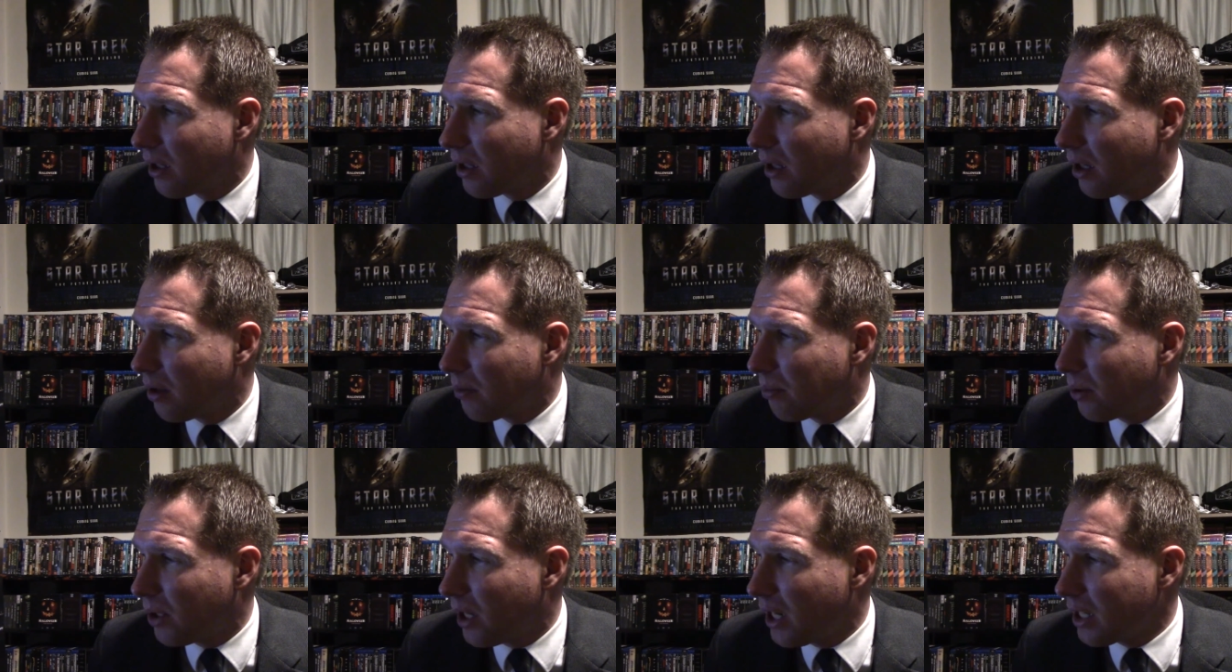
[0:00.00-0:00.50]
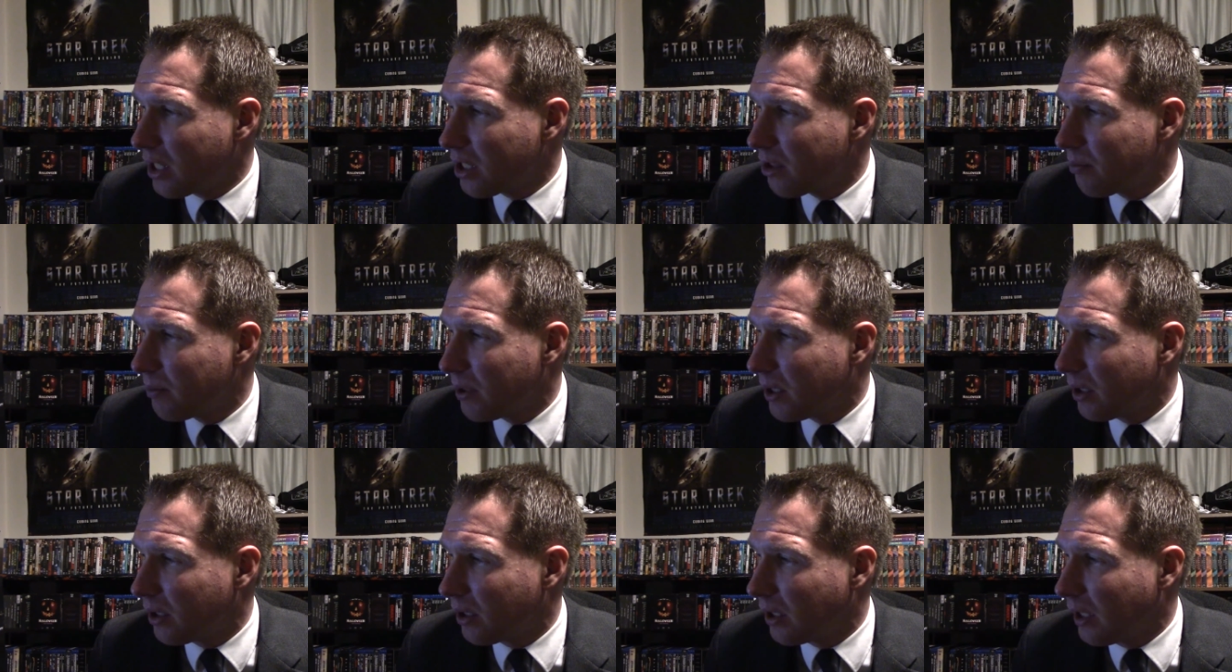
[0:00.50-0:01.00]

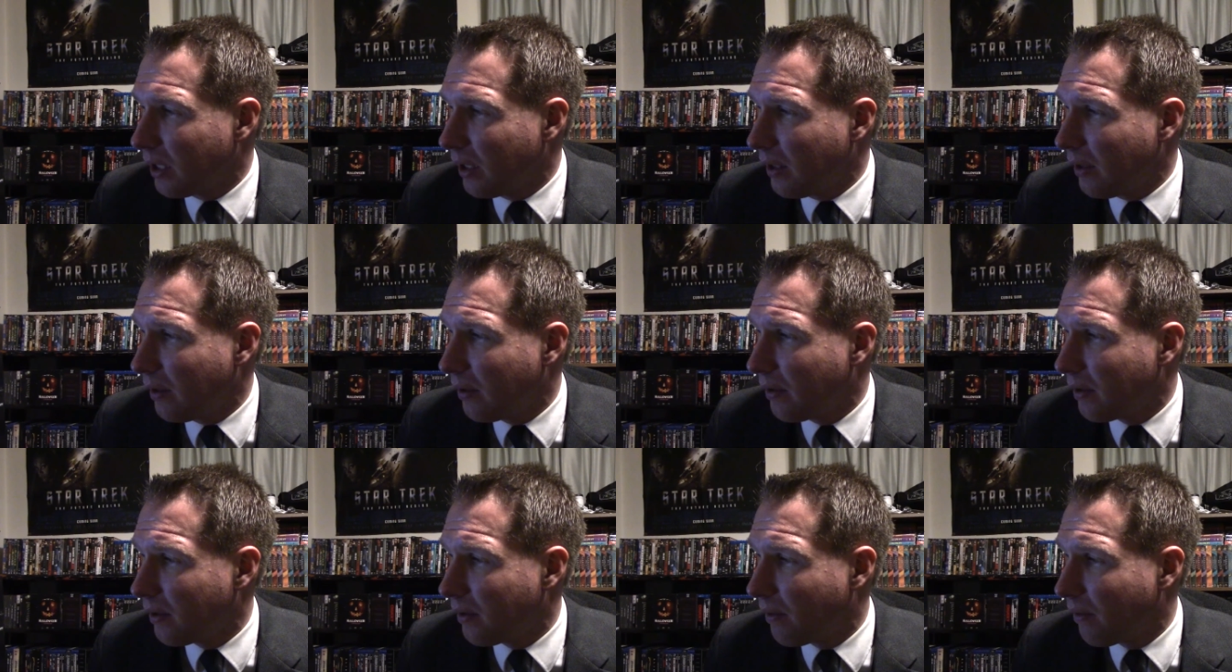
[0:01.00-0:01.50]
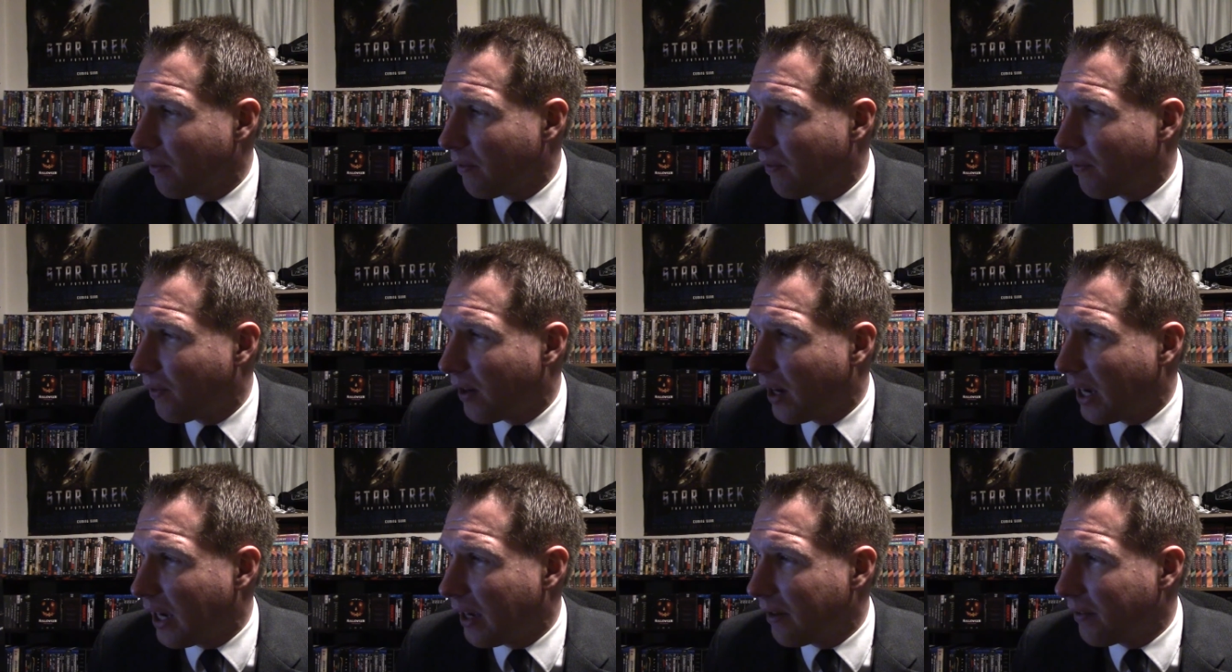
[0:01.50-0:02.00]
approximately
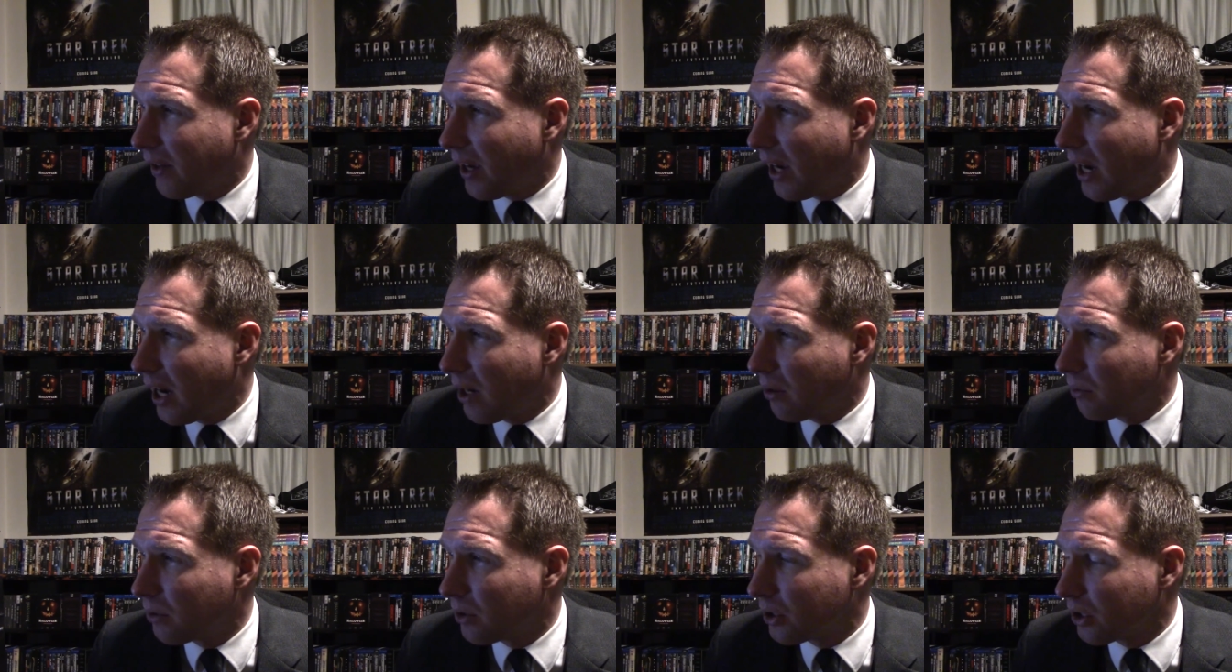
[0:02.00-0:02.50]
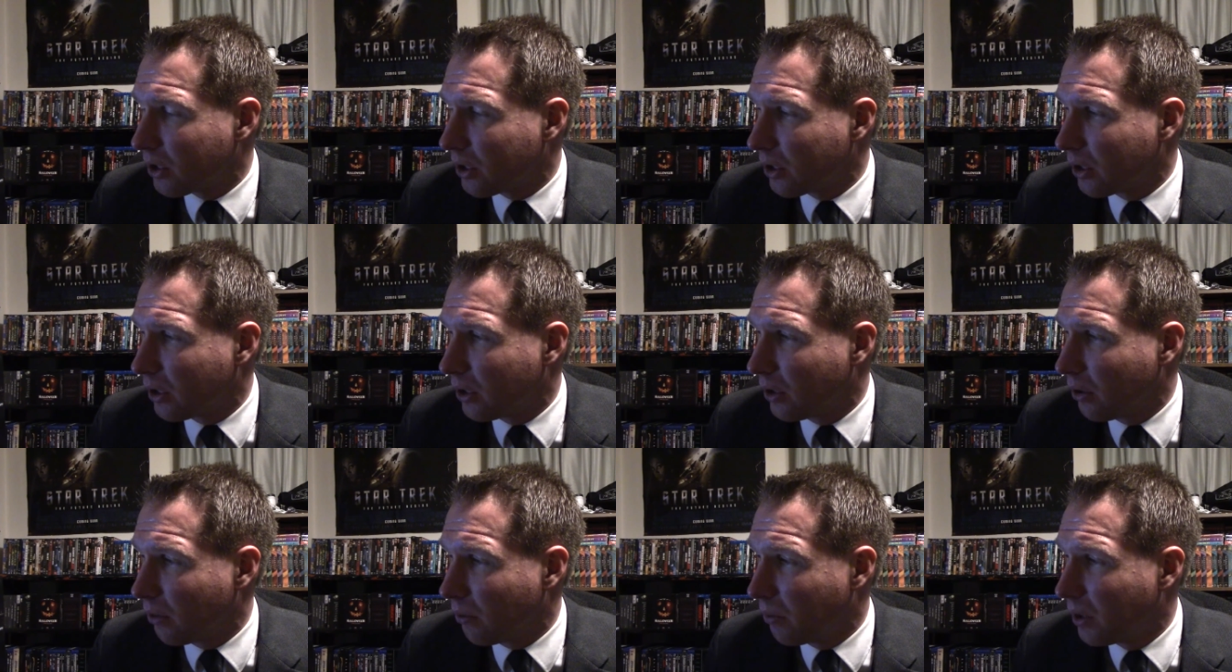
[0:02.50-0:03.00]
five hours
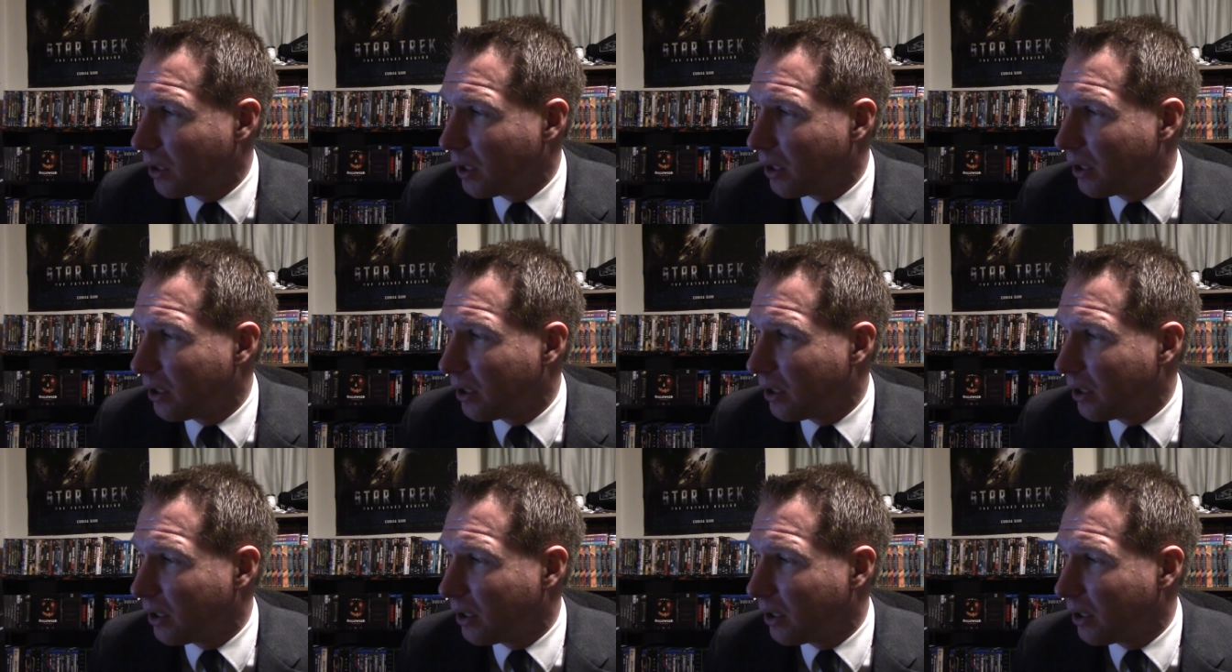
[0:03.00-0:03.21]
ago.